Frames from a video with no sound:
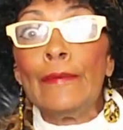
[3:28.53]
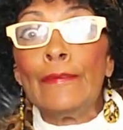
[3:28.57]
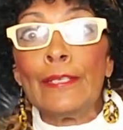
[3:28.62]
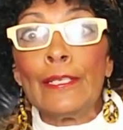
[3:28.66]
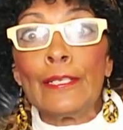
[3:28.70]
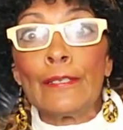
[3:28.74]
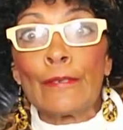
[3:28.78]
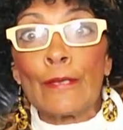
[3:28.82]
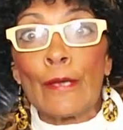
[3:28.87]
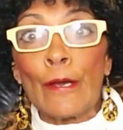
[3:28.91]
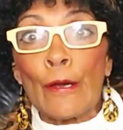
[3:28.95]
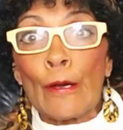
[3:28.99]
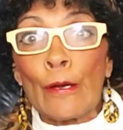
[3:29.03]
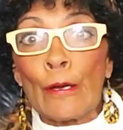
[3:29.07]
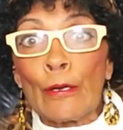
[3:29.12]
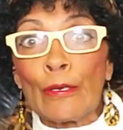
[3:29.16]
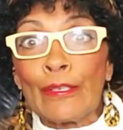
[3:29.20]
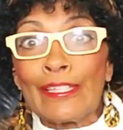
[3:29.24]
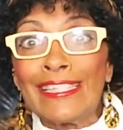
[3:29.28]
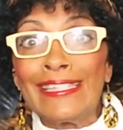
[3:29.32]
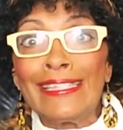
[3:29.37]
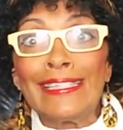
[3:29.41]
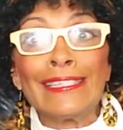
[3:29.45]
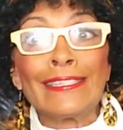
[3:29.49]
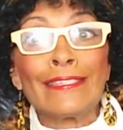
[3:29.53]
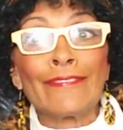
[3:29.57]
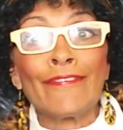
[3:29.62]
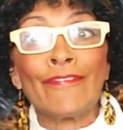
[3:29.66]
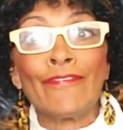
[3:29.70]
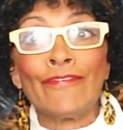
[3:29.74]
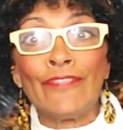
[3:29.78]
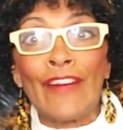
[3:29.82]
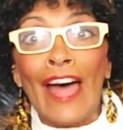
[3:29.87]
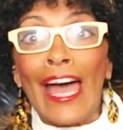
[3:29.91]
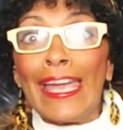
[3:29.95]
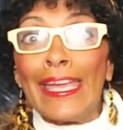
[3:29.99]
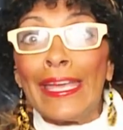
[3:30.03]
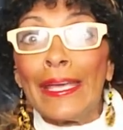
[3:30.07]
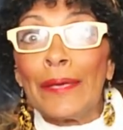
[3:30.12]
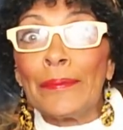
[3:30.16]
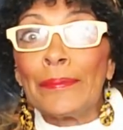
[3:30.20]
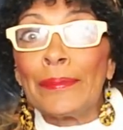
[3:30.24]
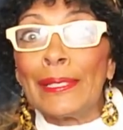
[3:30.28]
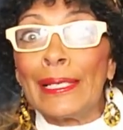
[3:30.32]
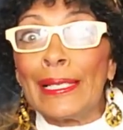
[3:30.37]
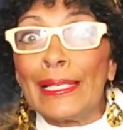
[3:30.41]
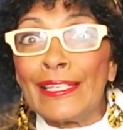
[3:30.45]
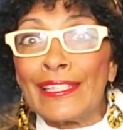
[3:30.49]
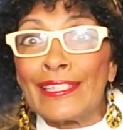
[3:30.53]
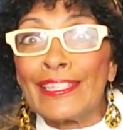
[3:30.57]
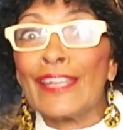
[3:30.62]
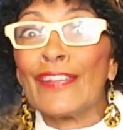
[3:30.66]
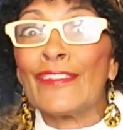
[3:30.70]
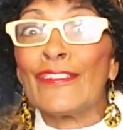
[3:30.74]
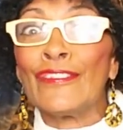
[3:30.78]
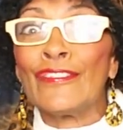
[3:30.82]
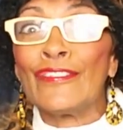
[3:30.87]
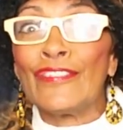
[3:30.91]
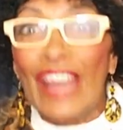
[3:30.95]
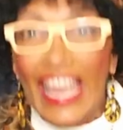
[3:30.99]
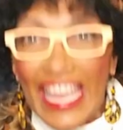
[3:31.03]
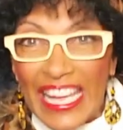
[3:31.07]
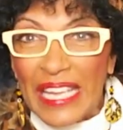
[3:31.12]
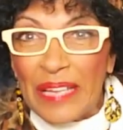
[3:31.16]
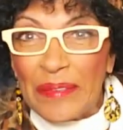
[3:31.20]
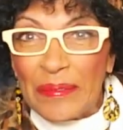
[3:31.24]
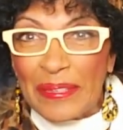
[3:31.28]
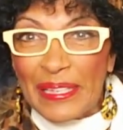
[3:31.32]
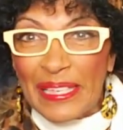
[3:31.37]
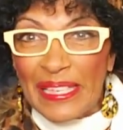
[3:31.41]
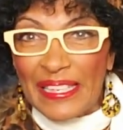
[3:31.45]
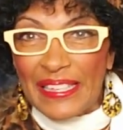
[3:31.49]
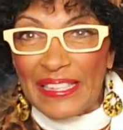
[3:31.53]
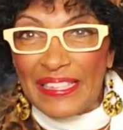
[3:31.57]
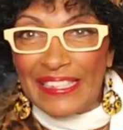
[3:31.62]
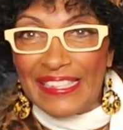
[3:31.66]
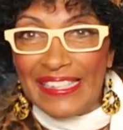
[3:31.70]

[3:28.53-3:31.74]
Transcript: this girl. She's fabulous. Just fabulous.